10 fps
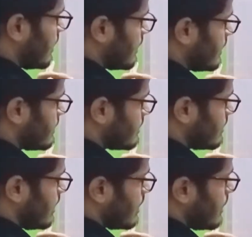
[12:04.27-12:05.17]
I'll get
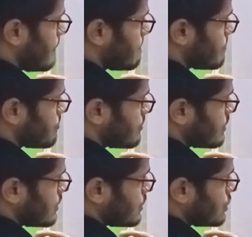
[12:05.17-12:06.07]
K
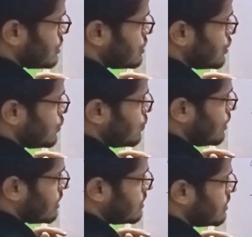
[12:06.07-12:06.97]

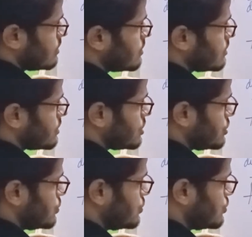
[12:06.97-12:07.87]
Q1
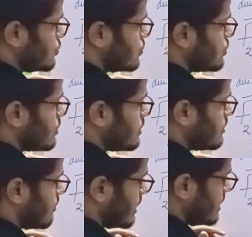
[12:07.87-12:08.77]
Q2
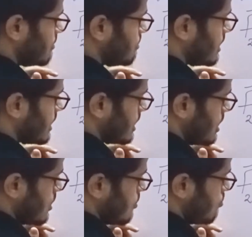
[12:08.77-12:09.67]
divided by
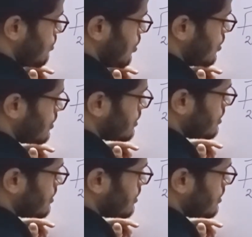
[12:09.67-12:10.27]
mod